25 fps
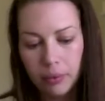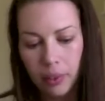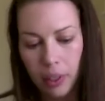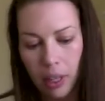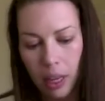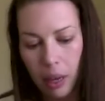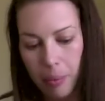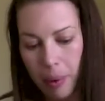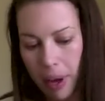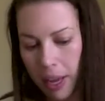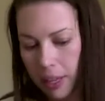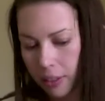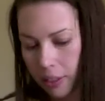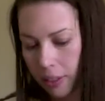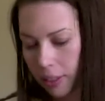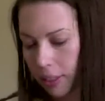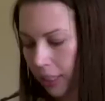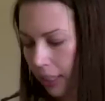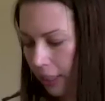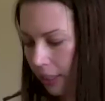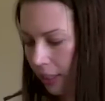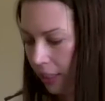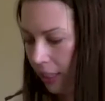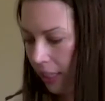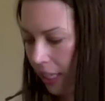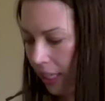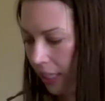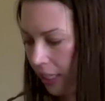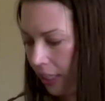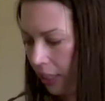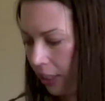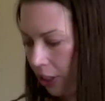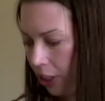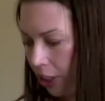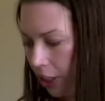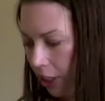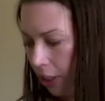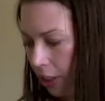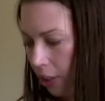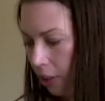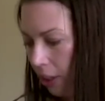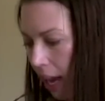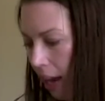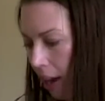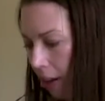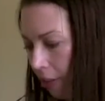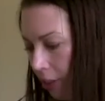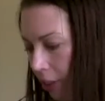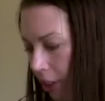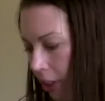about 16 inches
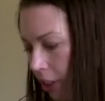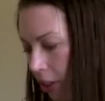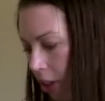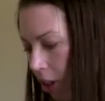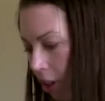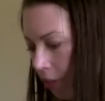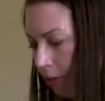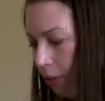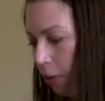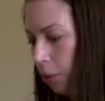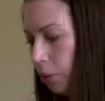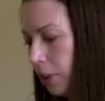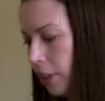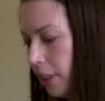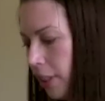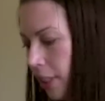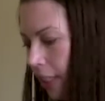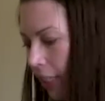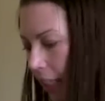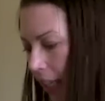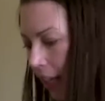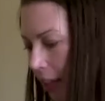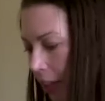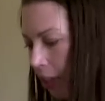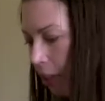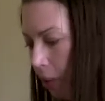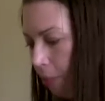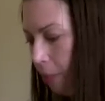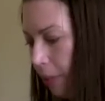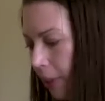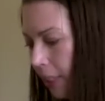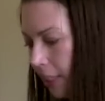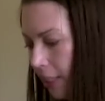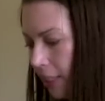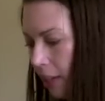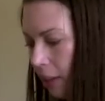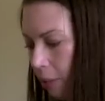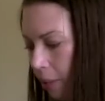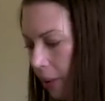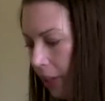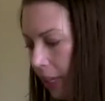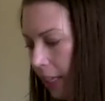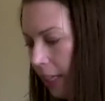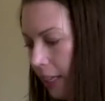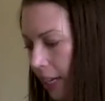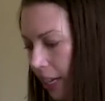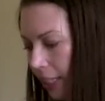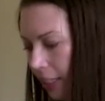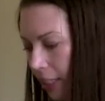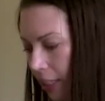after it's all folded together, because I want
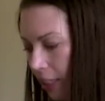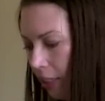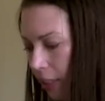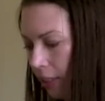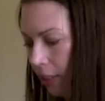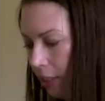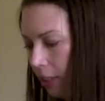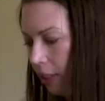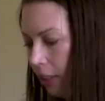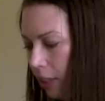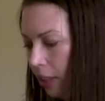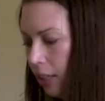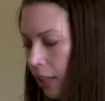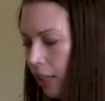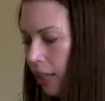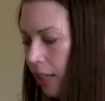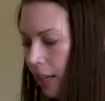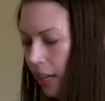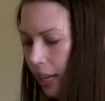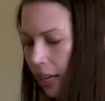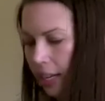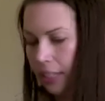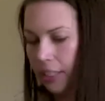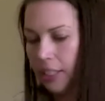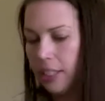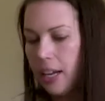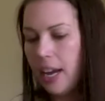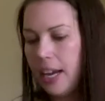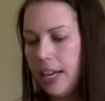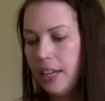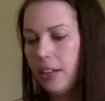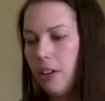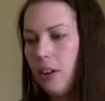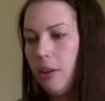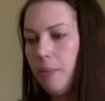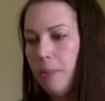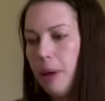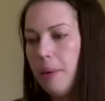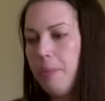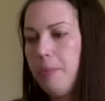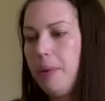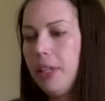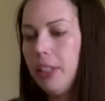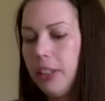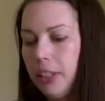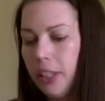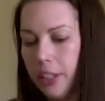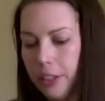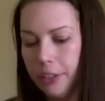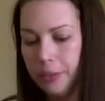it nice and tight on my
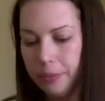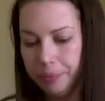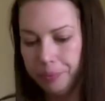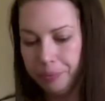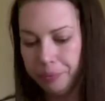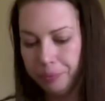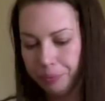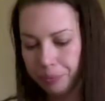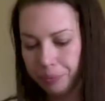pillow.